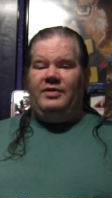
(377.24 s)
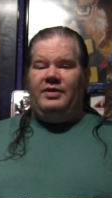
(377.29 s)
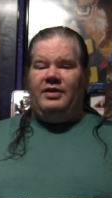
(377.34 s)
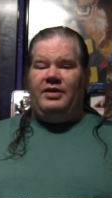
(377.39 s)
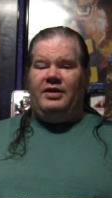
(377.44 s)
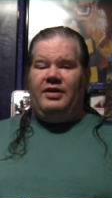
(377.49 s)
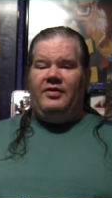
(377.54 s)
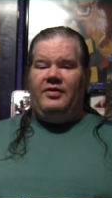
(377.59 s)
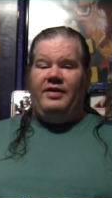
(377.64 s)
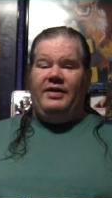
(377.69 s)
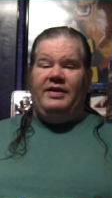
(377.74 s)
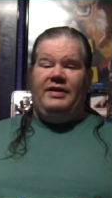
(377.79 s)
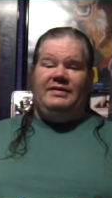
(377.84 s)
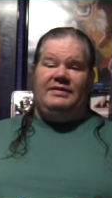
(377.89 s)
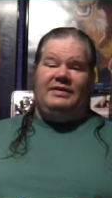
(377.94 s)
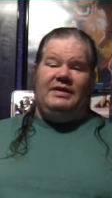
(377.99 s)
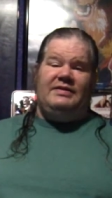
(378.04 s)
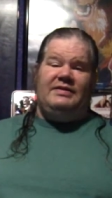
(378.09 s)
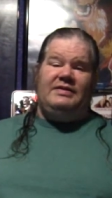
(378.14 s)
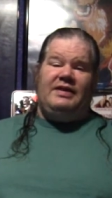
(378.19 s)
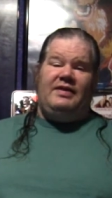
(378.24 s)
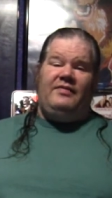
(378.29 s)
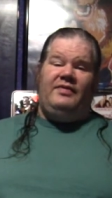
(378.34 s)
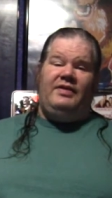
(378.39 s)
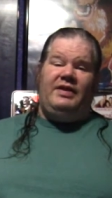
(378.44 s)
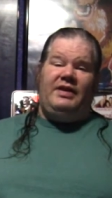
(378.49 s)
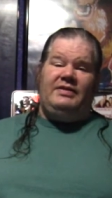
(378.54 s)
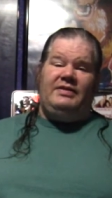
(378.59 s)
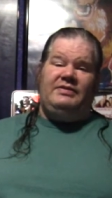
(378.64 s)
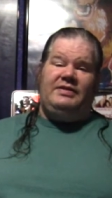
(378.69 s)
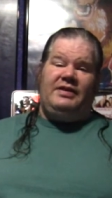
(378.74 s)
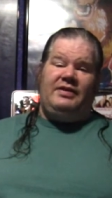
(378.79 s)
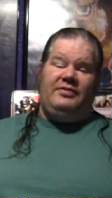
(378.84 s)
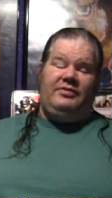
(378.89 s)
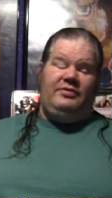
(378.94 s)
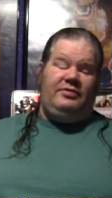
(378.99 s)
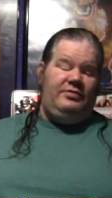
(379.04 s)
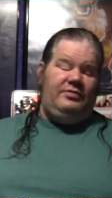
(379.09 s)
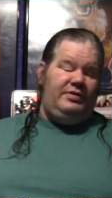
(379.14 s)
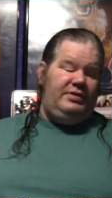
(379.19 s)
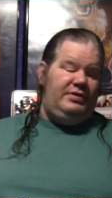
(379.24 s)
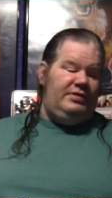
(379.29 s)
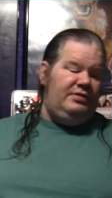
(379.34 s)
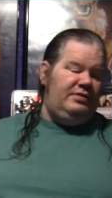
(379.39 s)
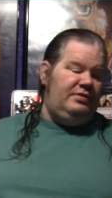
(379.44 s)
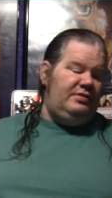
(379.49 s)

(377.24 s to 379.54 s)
you know, and it does have a nice sound to it.